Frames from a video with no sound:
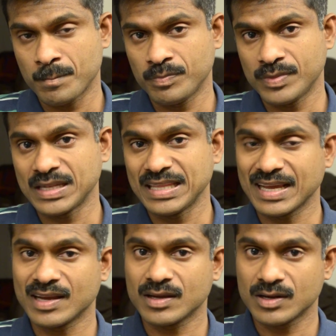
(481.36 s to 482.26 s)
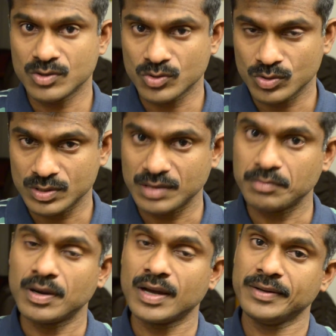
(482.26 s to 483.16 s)
that they can control their
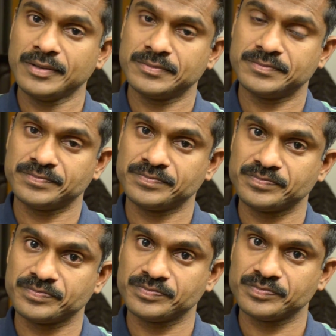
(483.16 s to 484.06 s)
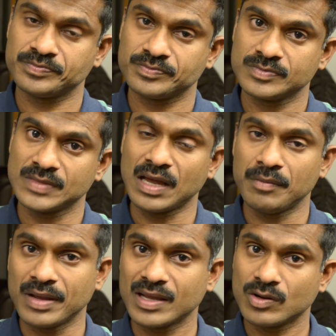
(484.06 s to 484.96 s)
mind
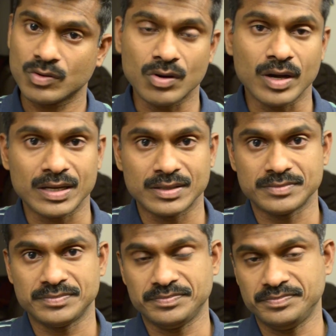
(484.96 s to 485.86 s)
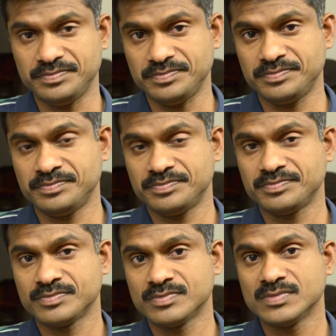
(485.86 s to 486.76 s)
and make it quiet.
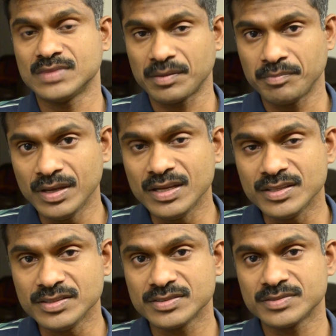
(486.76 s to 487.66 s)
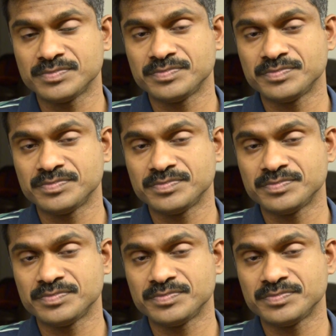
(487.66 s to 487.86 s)
That means